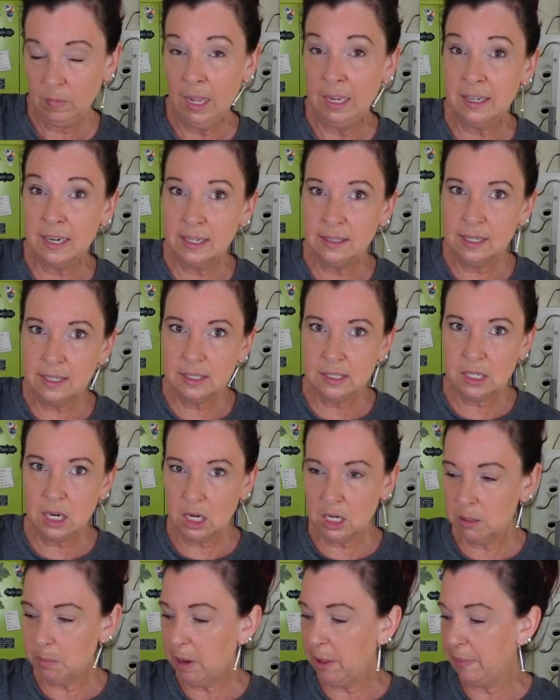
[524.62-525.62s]
Now let's
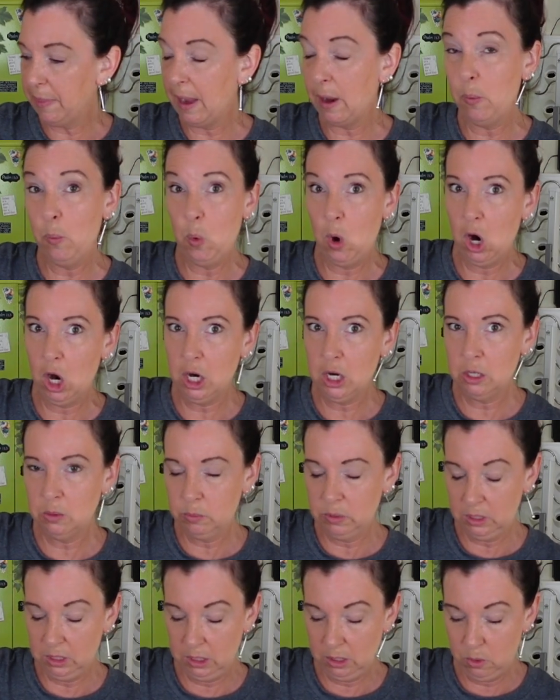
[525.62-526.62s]
talk about that water
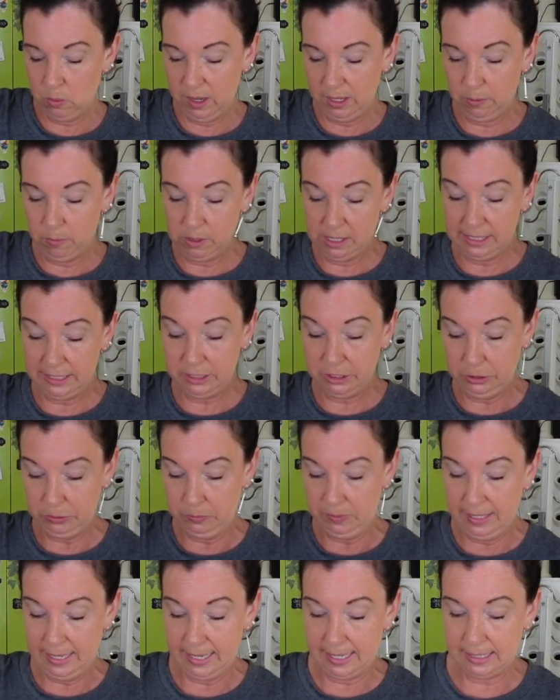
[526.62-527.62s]
really quick while I do
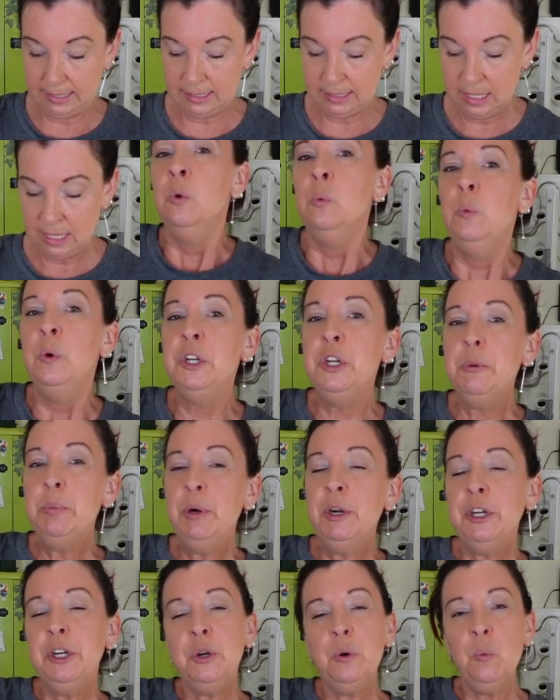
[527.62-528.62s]
this. When you
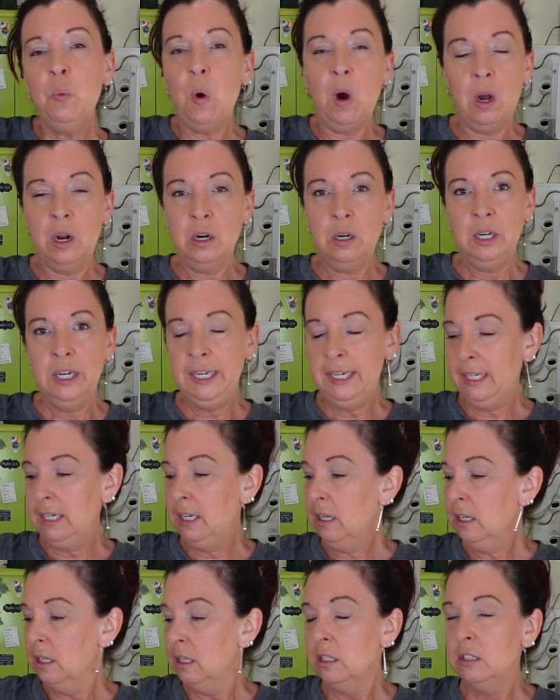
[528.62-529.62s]
put your water
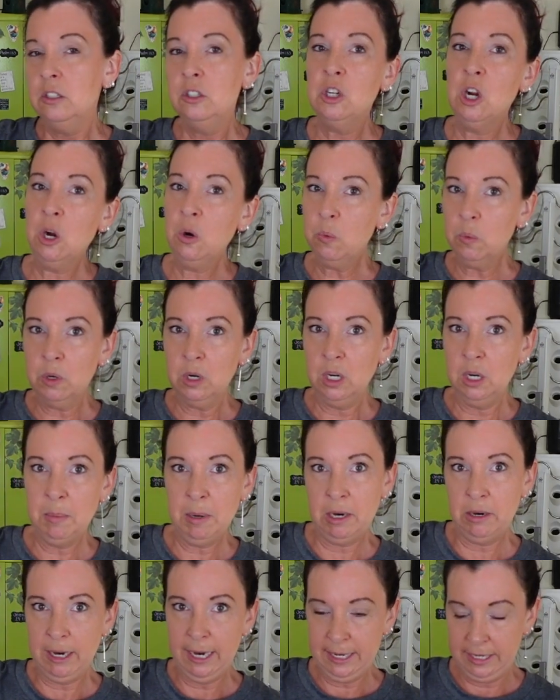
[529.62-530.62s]
in, don't worry
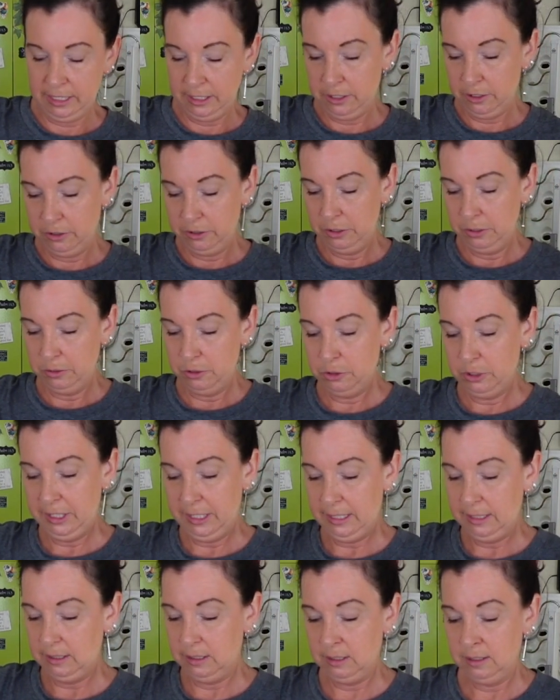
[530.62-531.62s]
about adding your
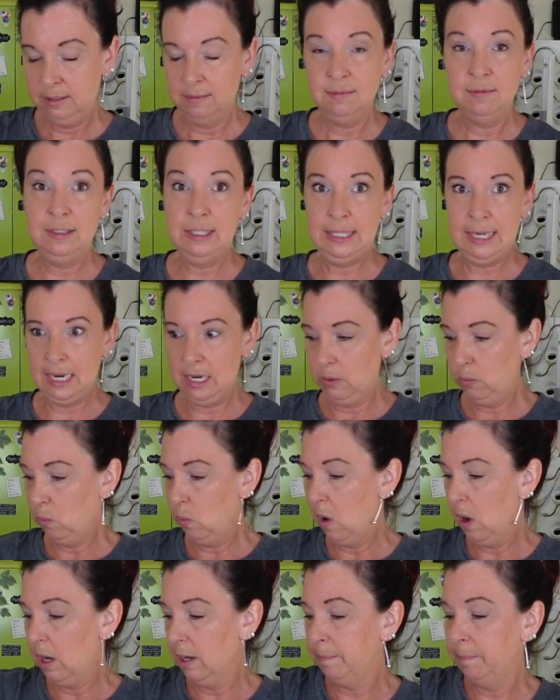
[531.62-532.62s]
nutrients day
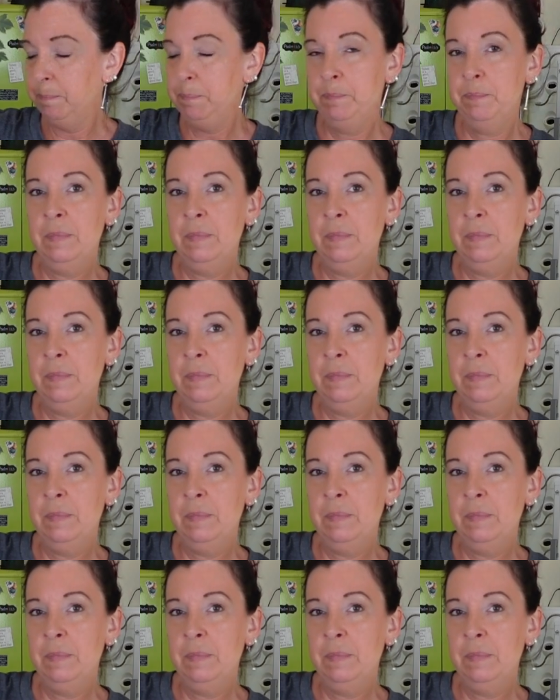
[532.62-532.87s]
1.